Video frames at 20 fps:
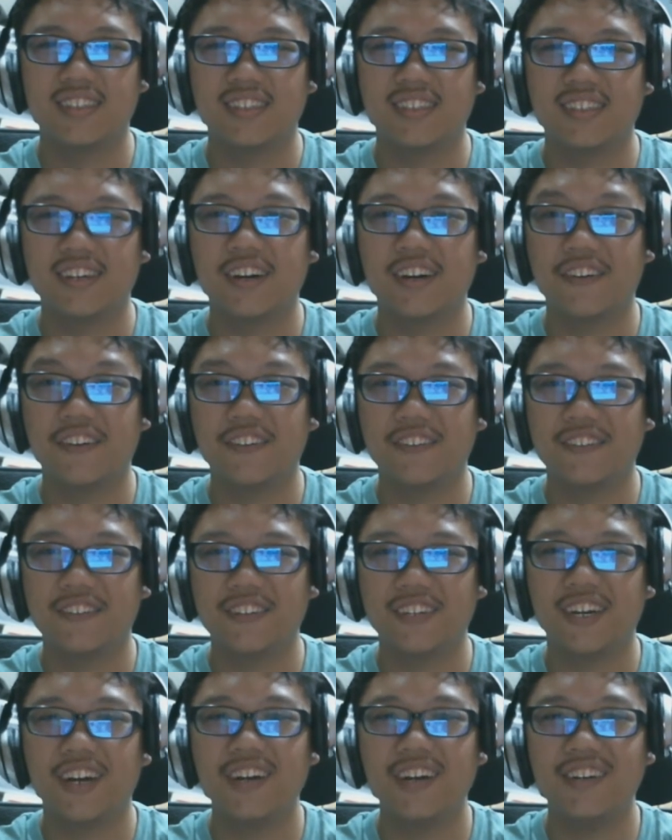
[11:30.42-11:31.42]
Oh,
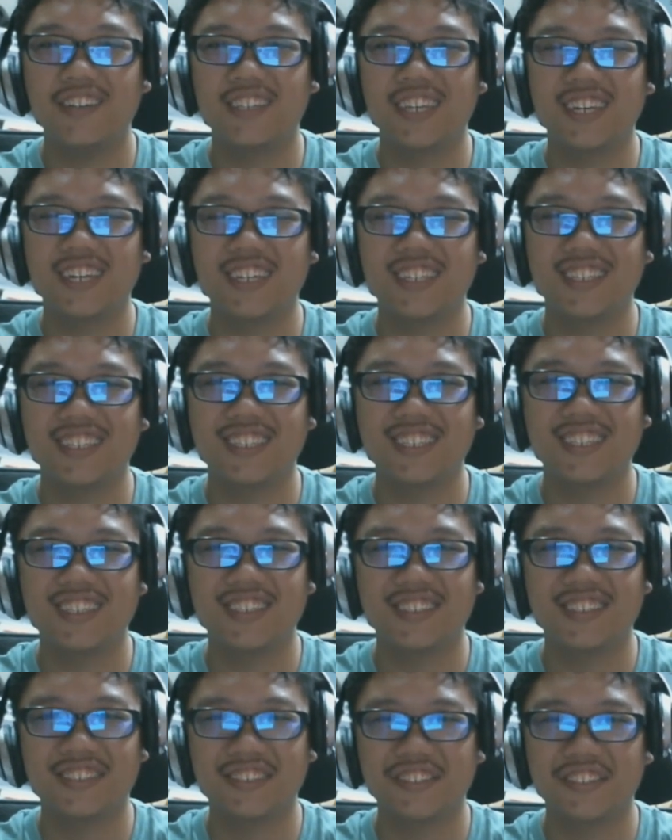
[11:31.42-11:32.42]
okay.
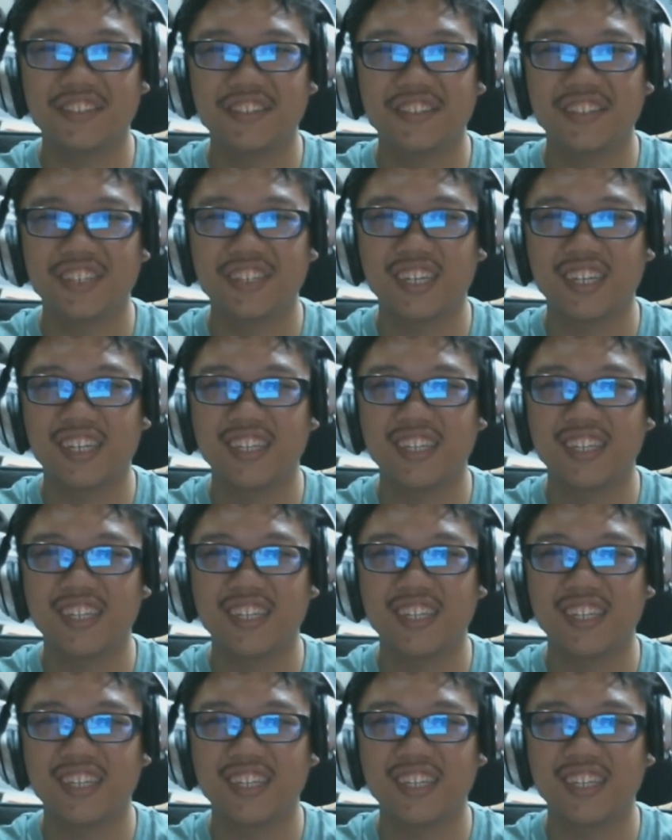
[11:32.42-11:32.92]
He's controlling it.